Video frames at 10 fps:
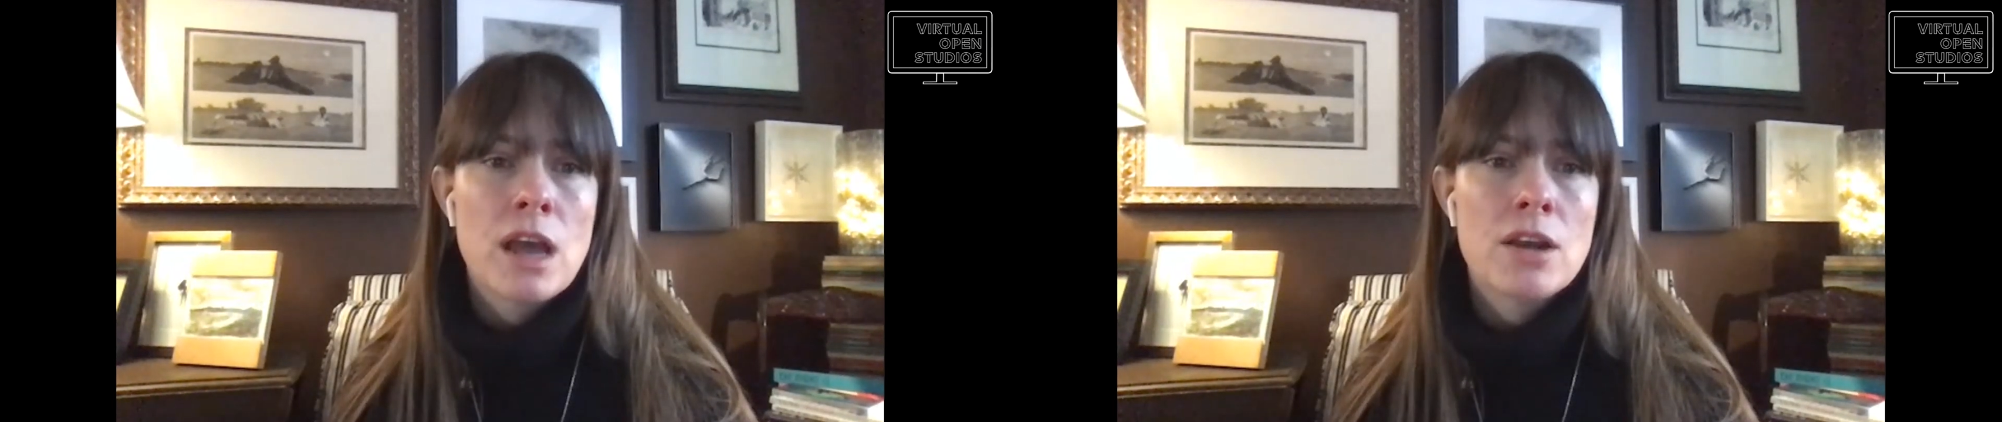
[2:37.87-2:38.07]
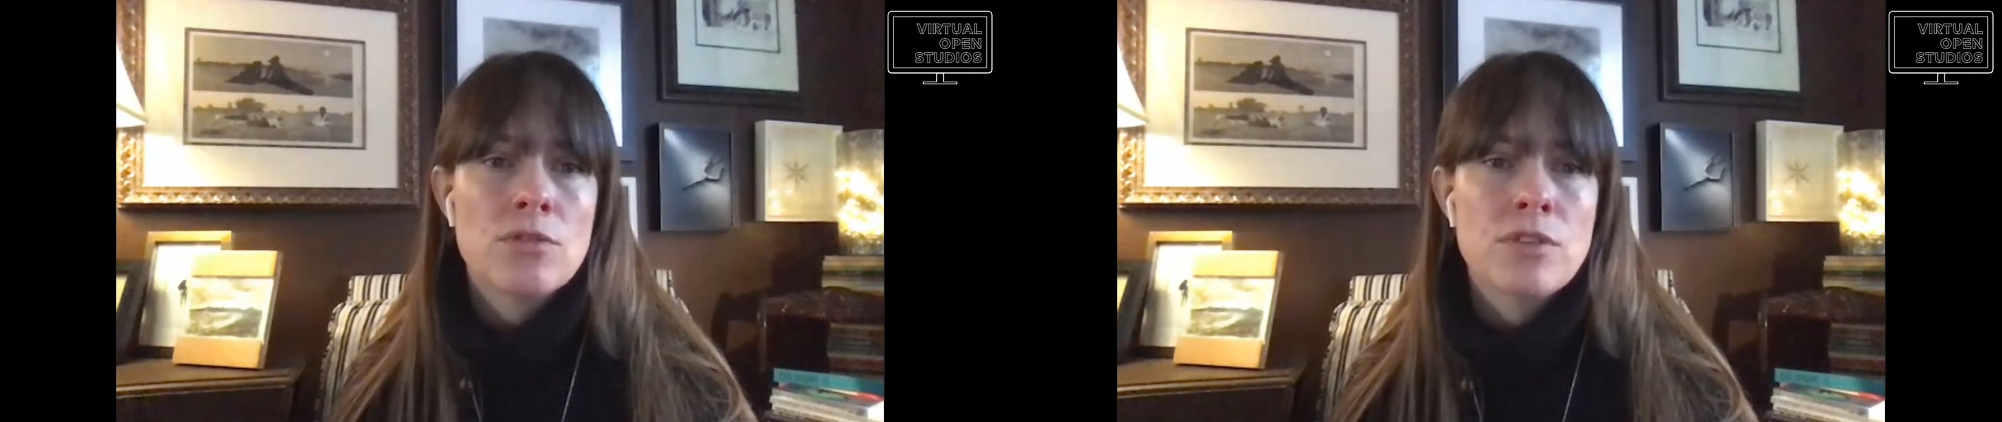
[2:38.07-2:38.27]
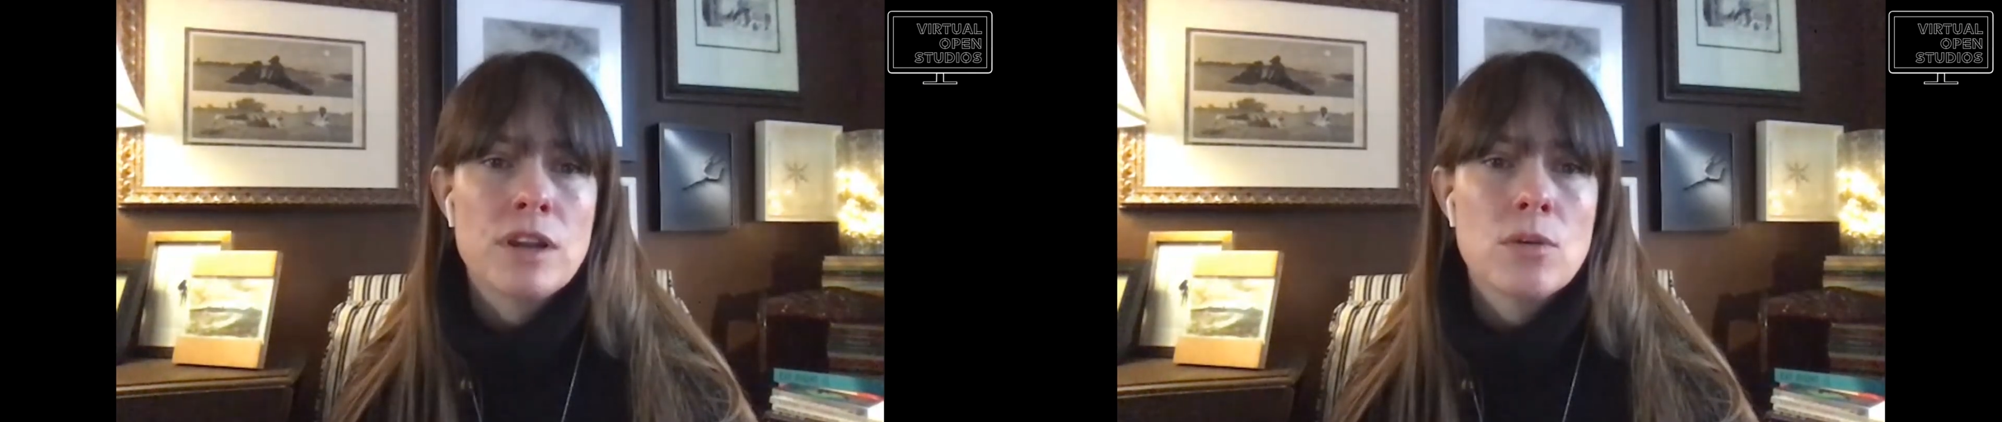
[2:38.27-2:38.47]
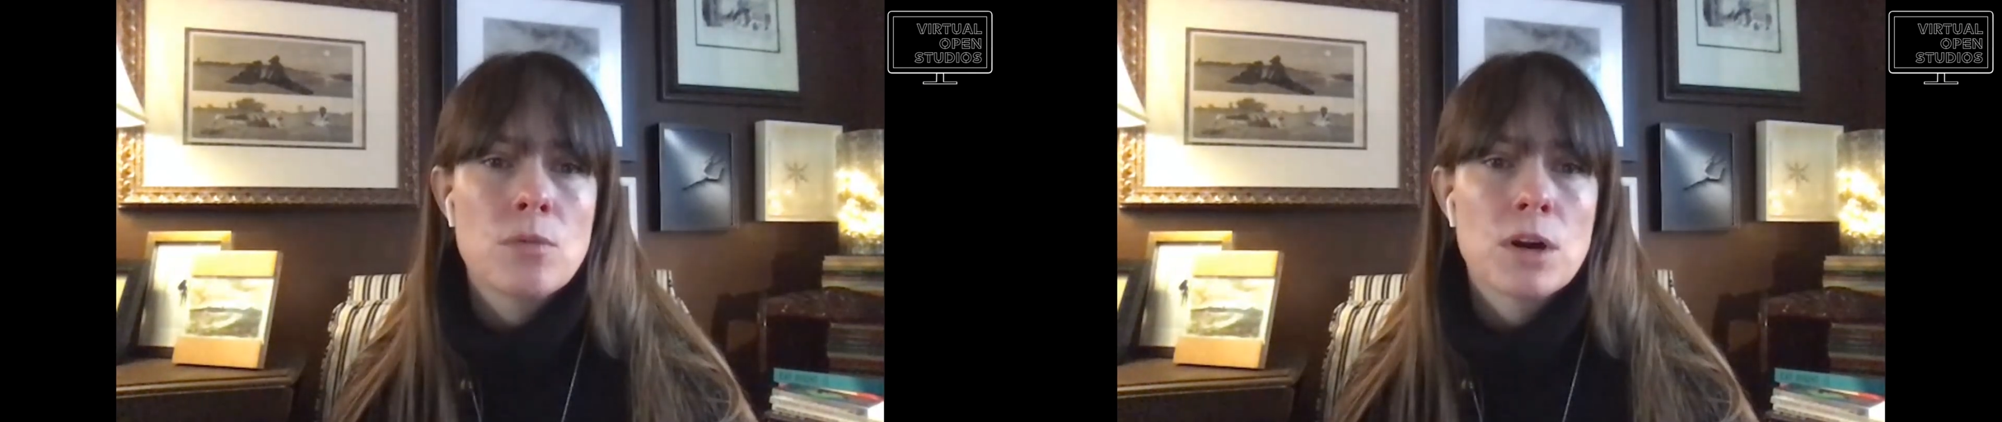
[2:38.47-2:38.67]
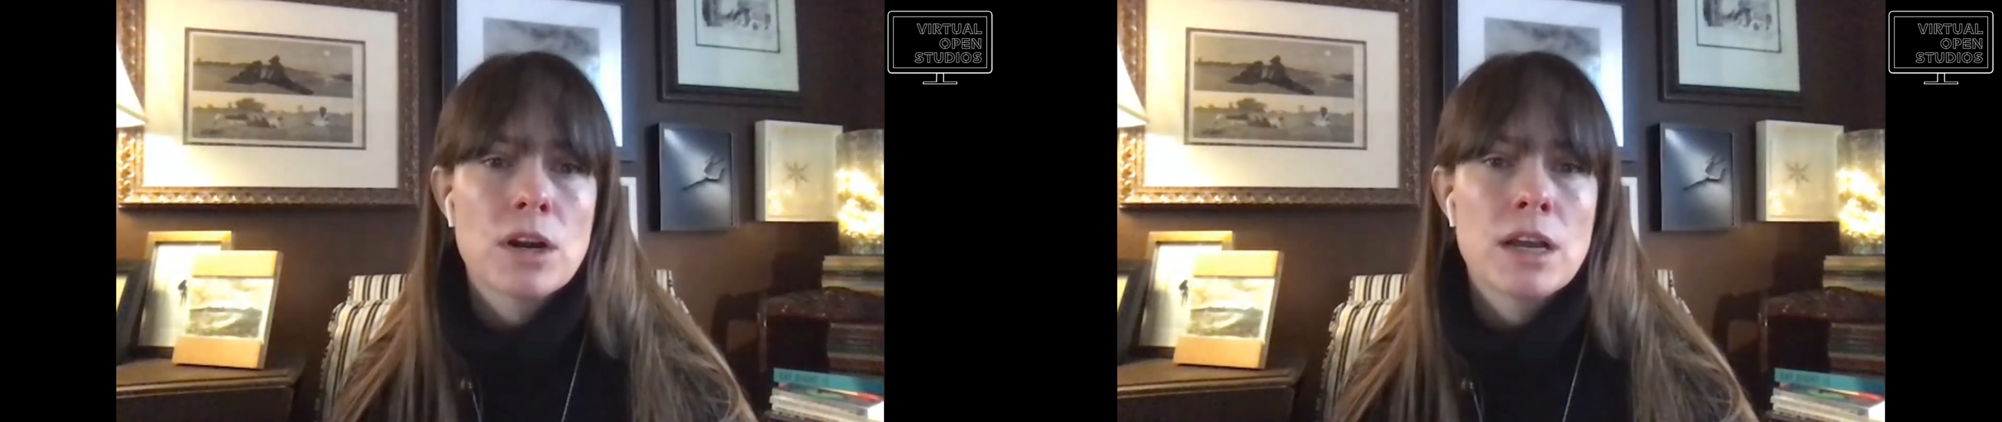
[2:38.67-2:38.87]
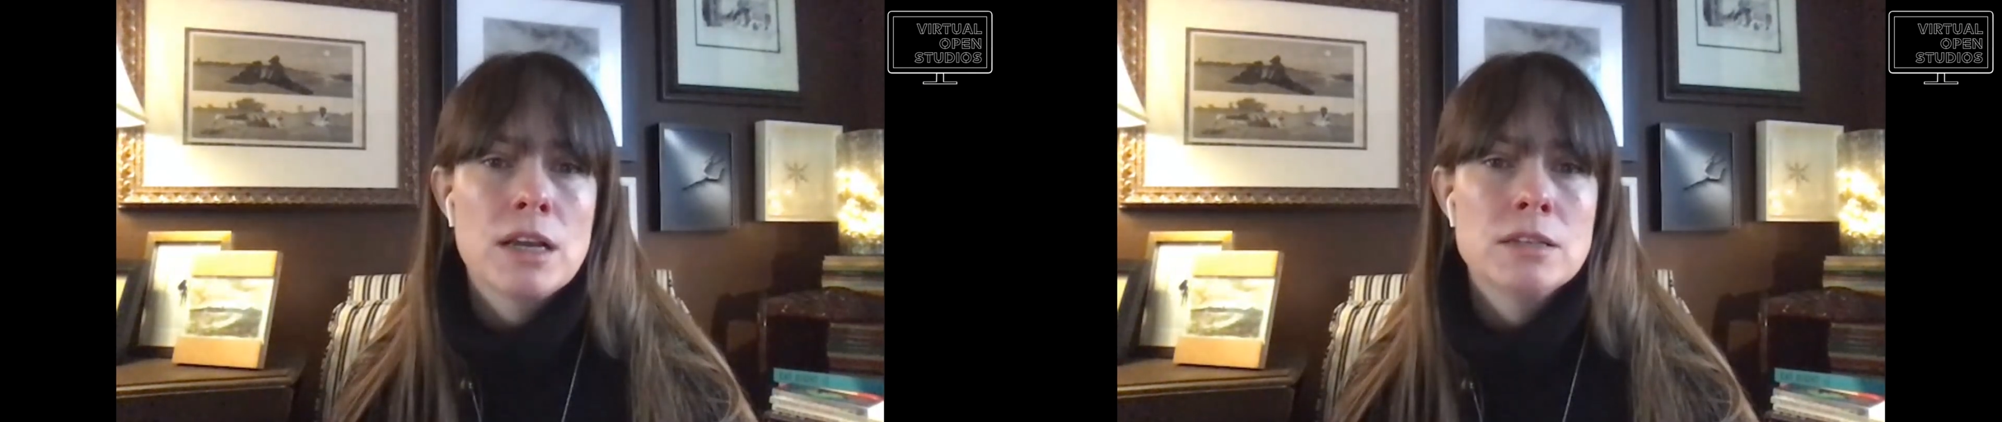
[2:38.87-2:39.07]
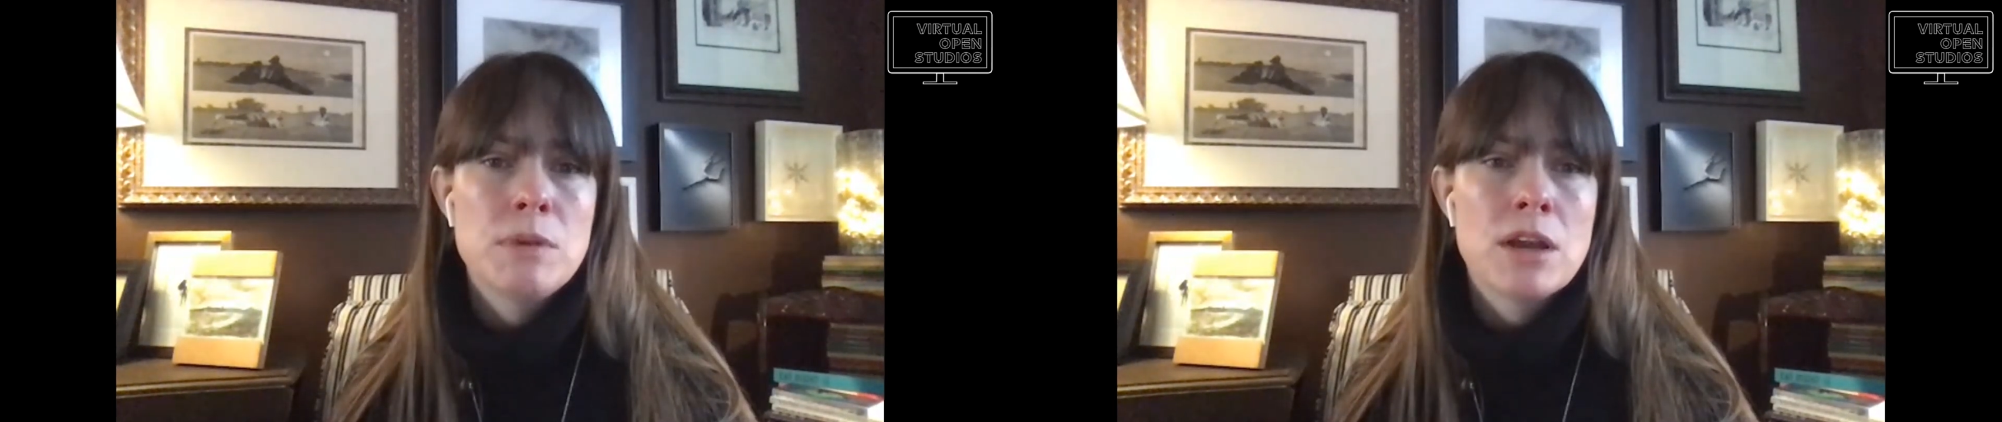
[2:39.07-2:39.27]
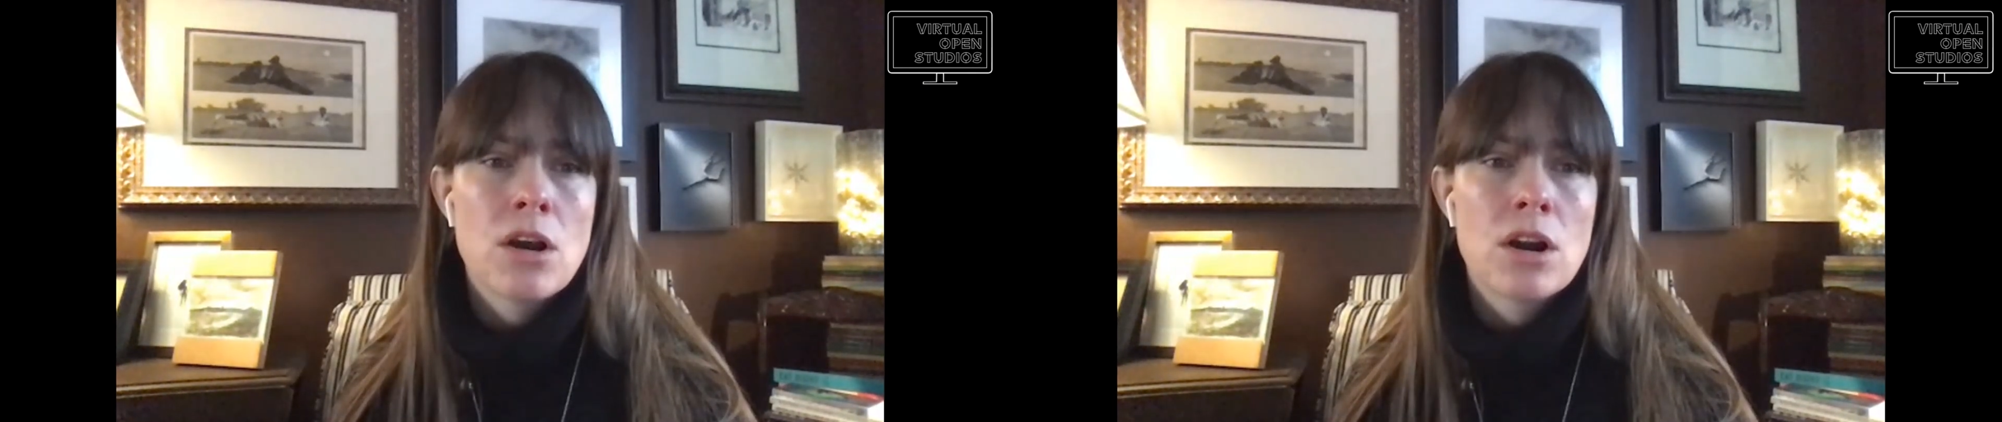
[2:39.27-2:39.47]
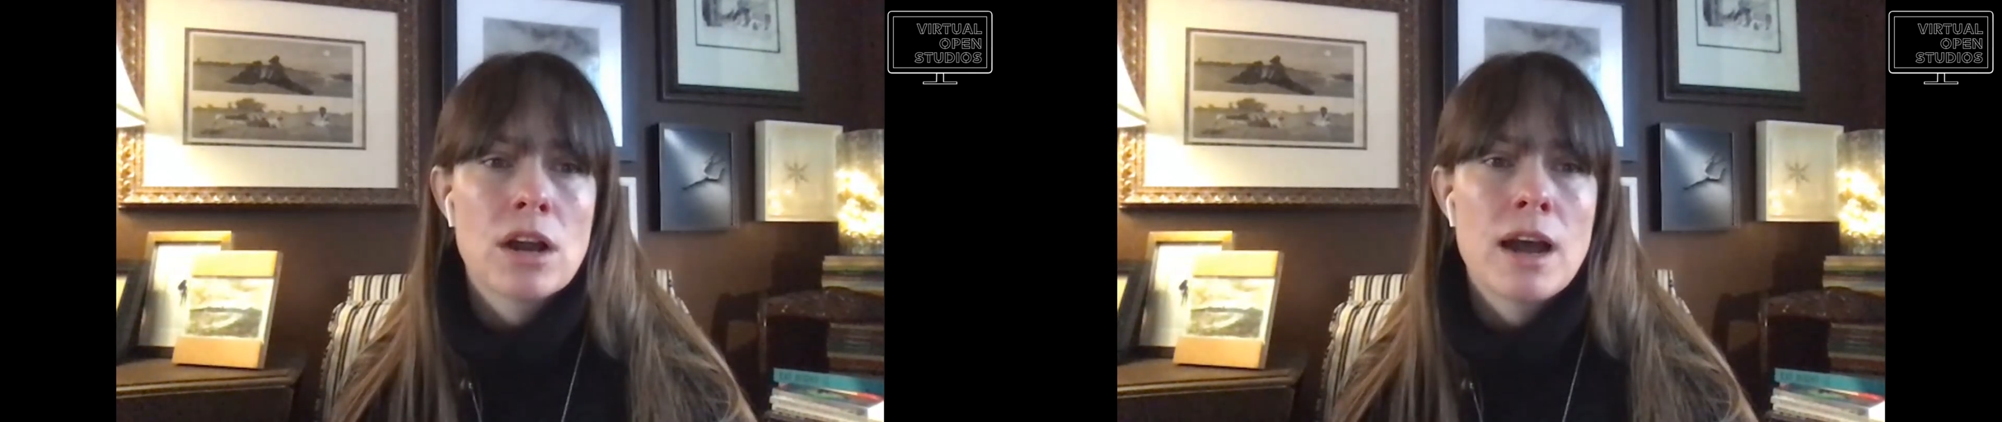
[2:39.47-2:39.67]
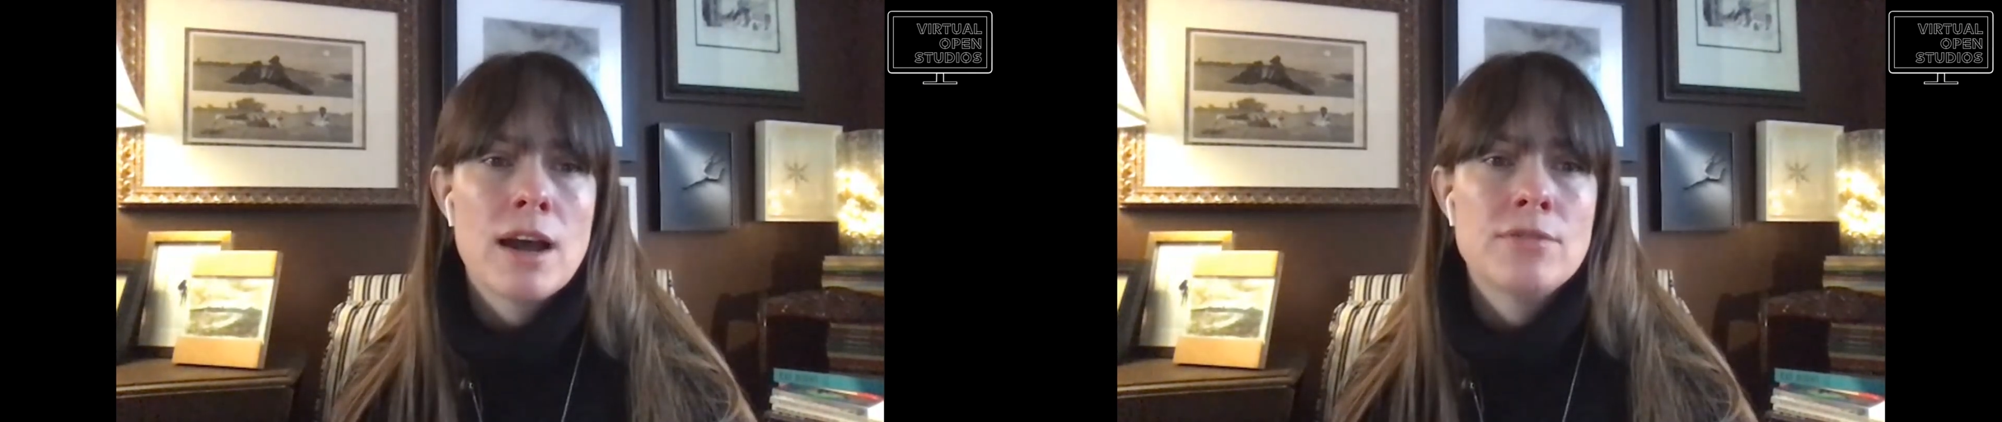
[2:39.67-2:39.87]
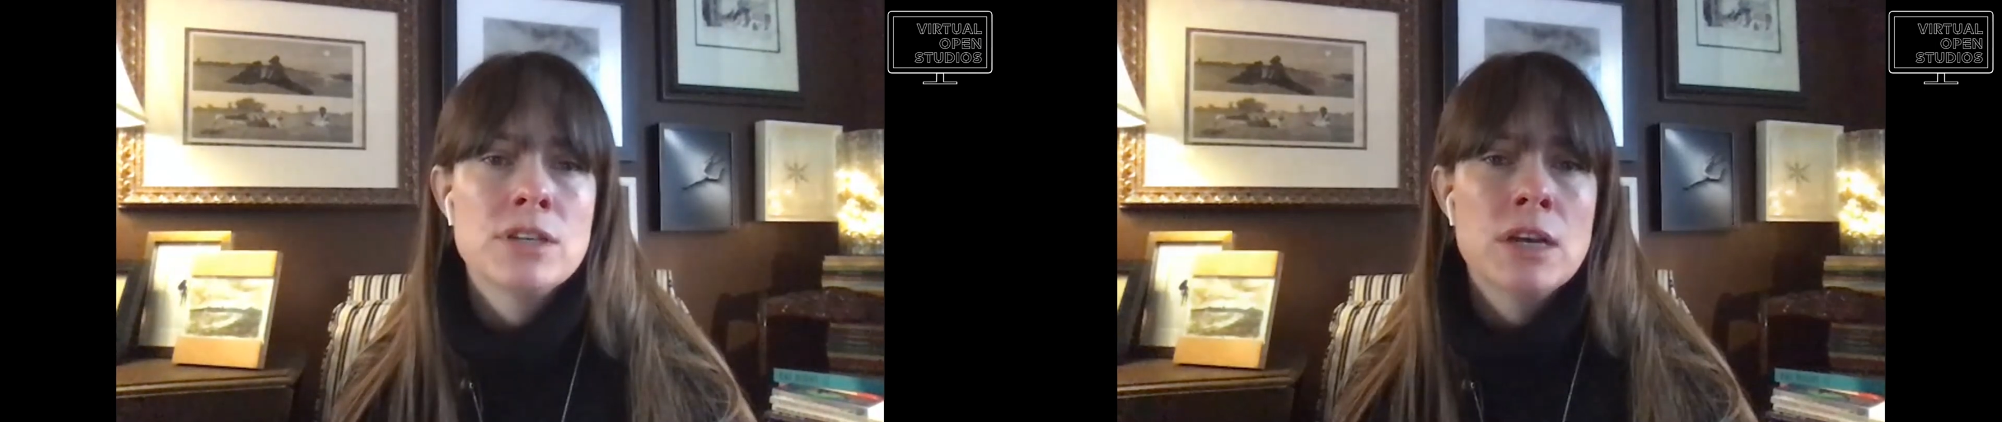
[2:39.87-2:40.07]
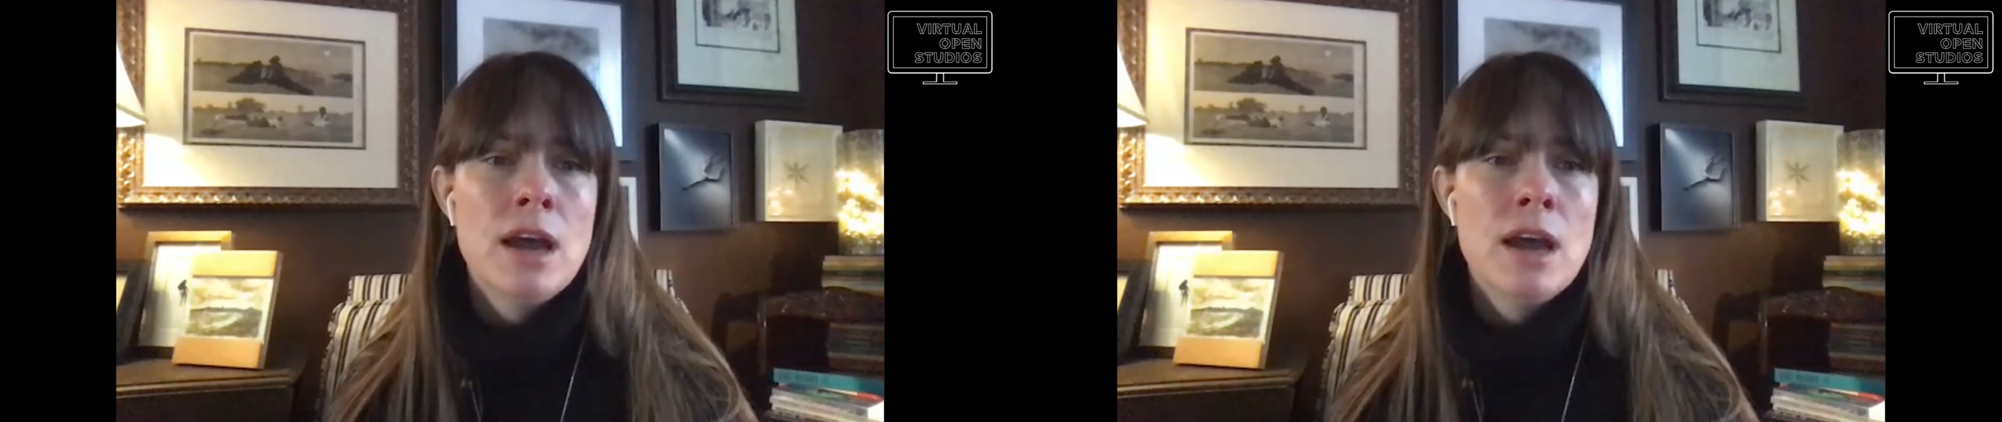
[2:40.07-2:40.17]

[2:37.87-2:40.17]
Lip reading: and her video work is being archived